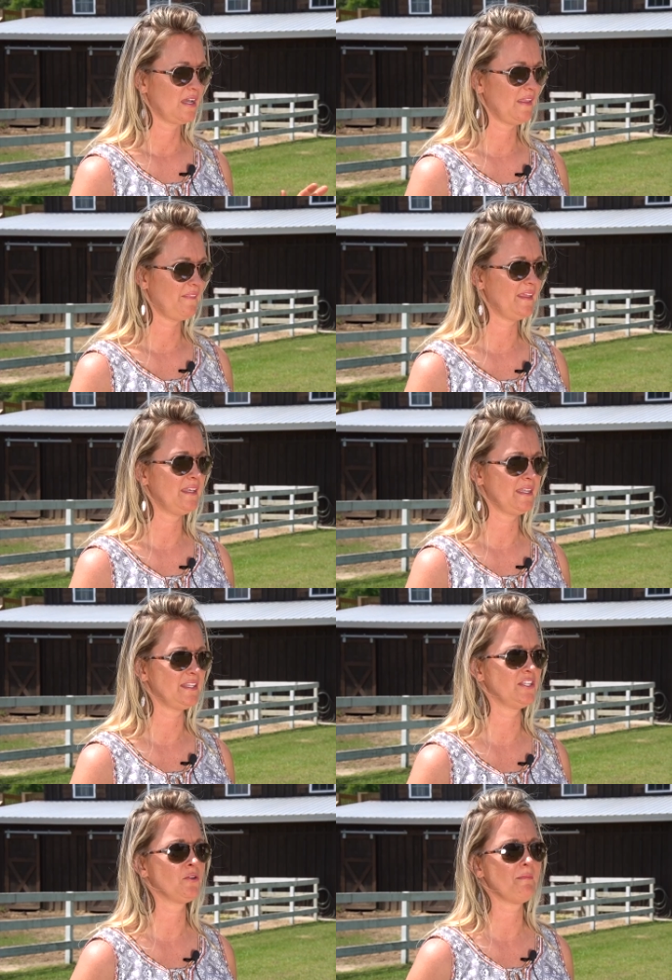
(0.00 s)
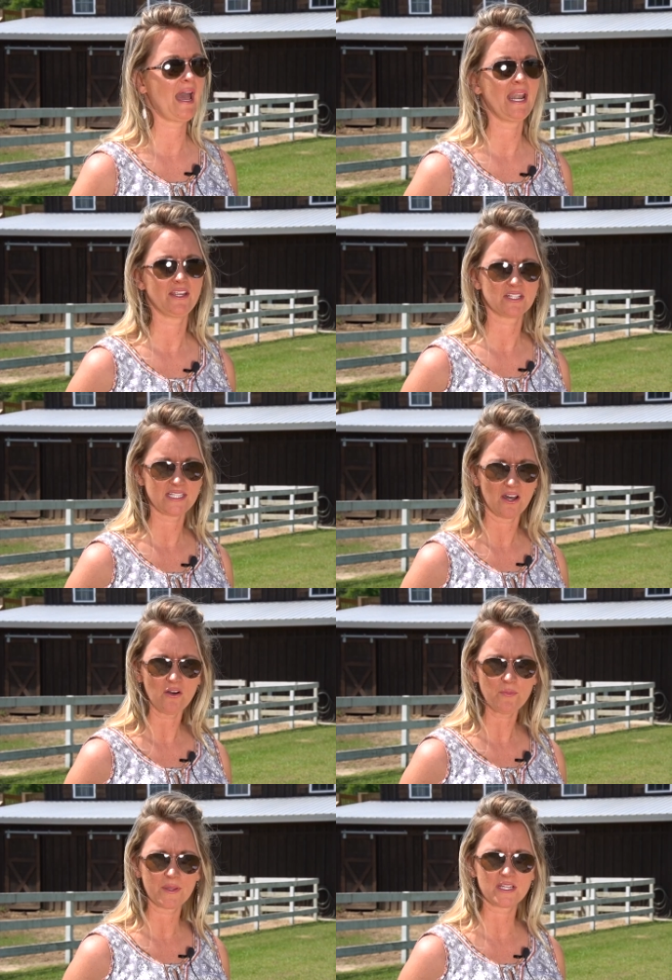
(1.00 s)
then then you're mad at
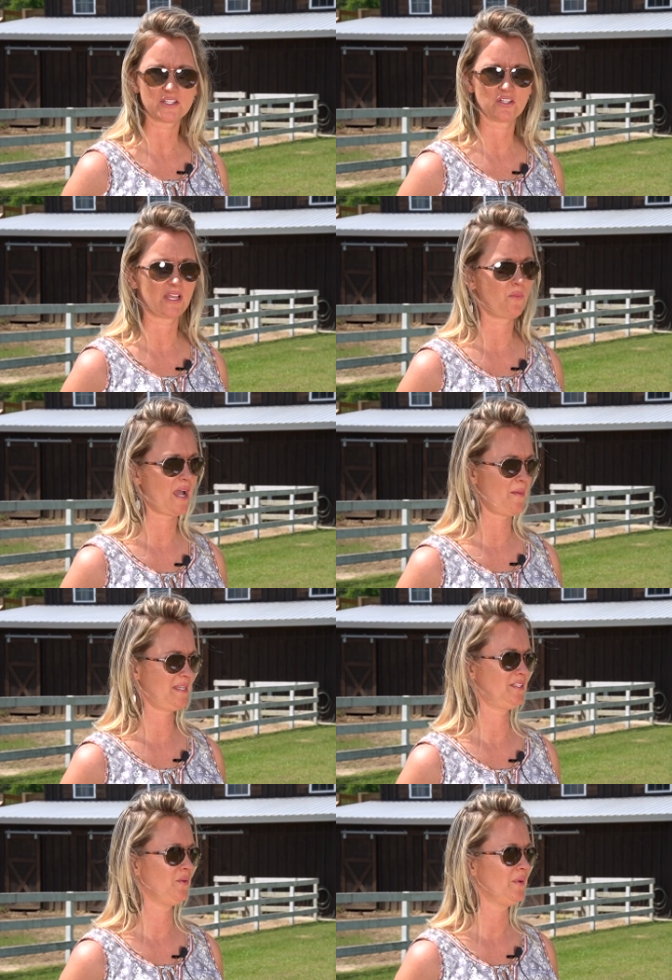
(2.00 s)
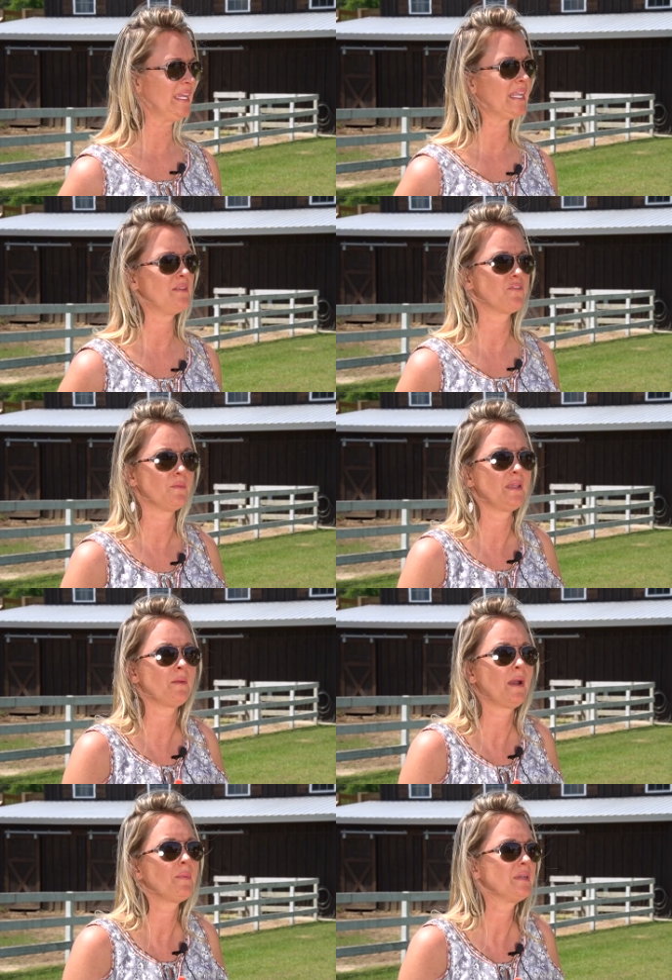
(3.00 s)
yourself because you're like why am i so weak and for me and
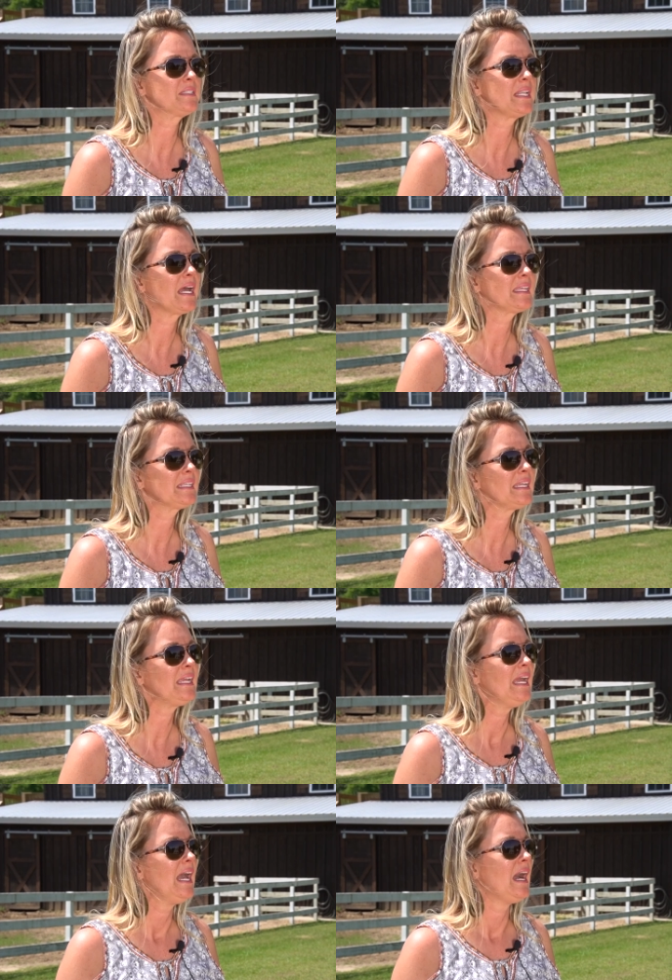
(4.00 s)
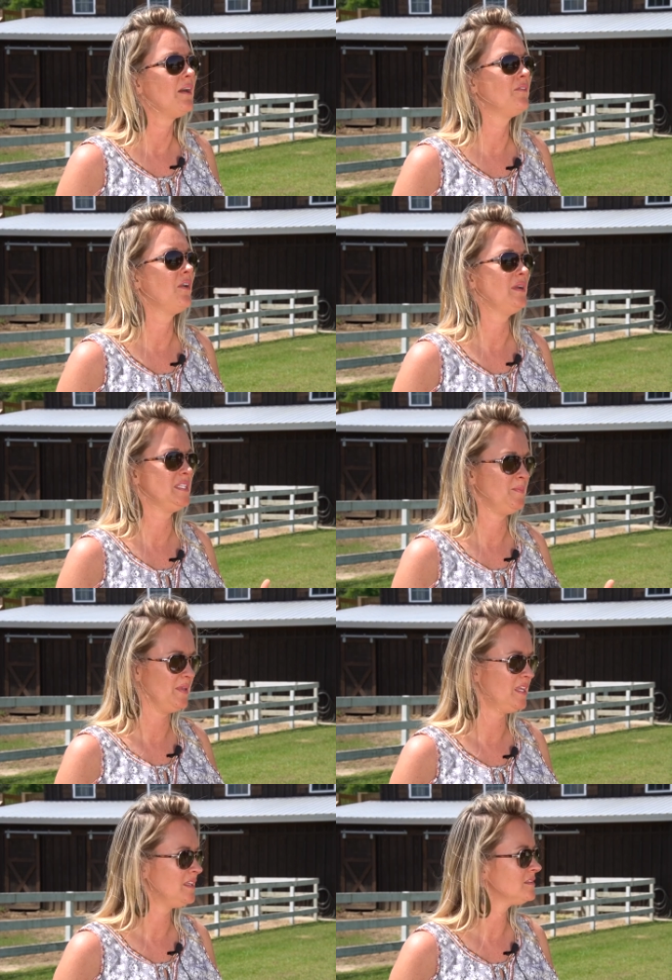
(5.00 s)
my personality i've always
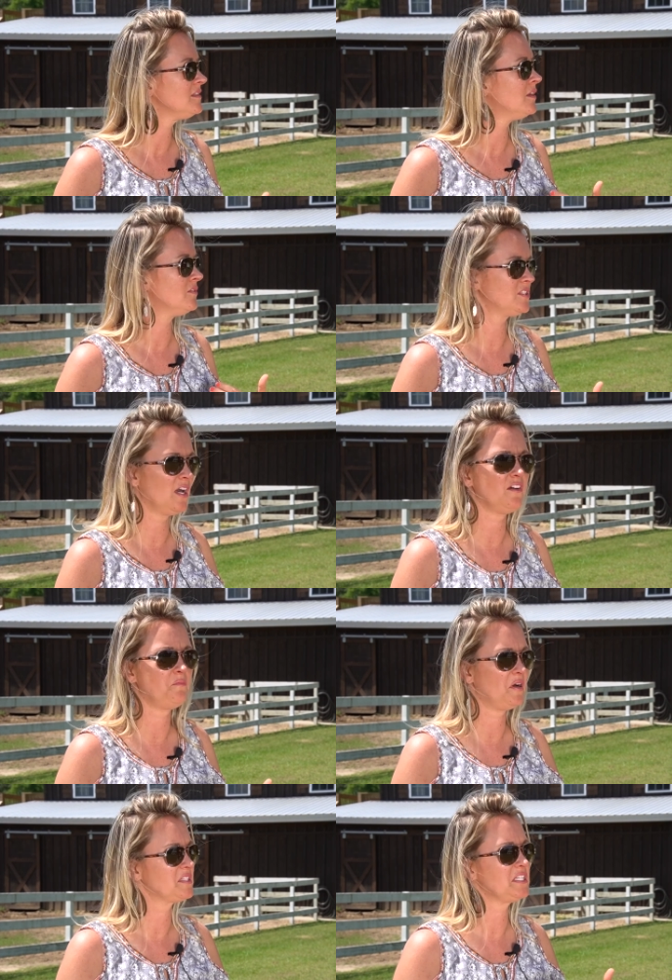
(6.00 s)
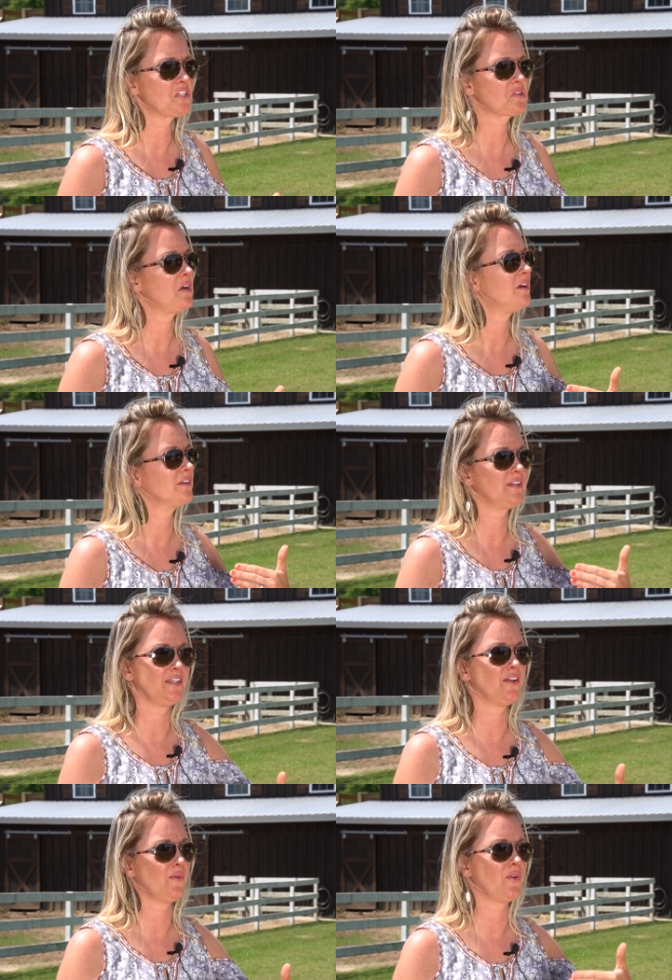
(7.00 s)
been you know tough bossy strong you
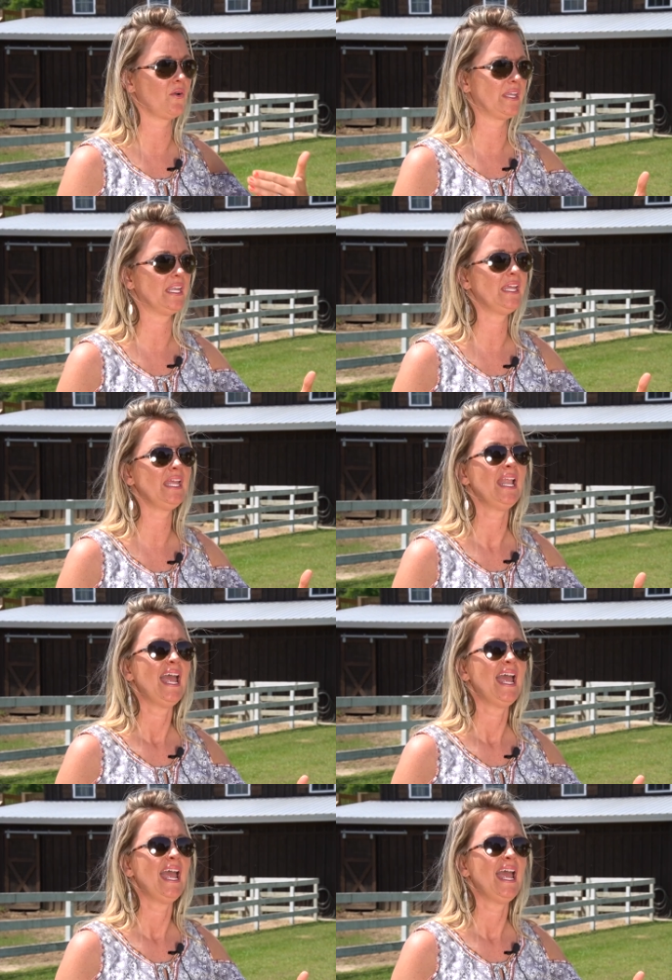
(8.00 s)
know go get it